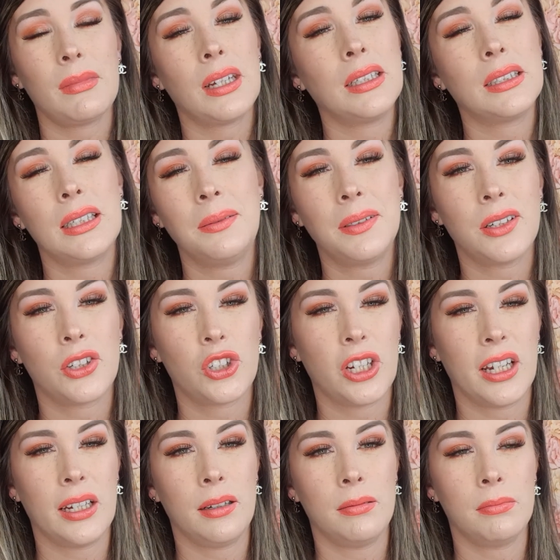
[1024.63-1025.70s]
it seems a
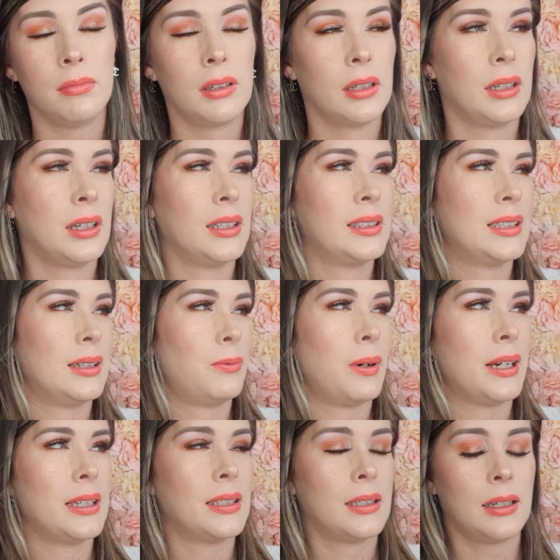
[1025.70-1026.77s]
shame to
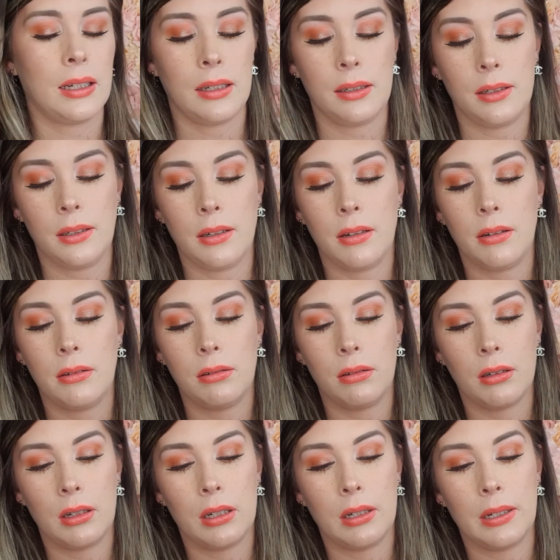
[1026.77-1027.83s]
waste it, you know?
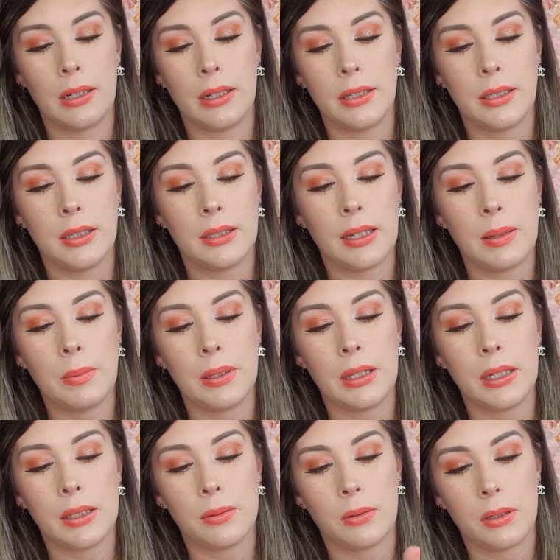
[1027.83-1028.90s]
It's the same with
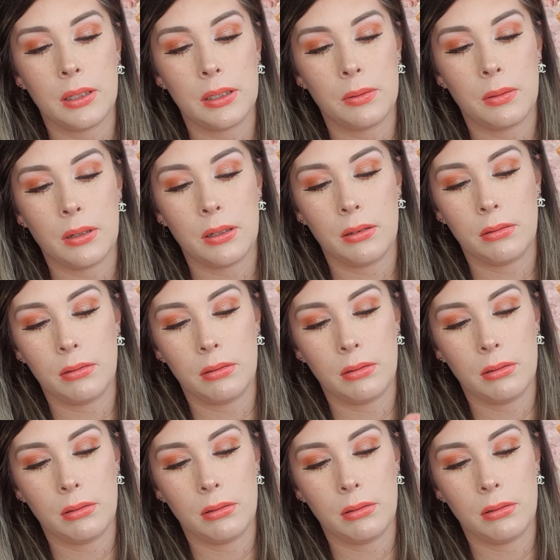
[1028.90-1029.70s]
this one as well.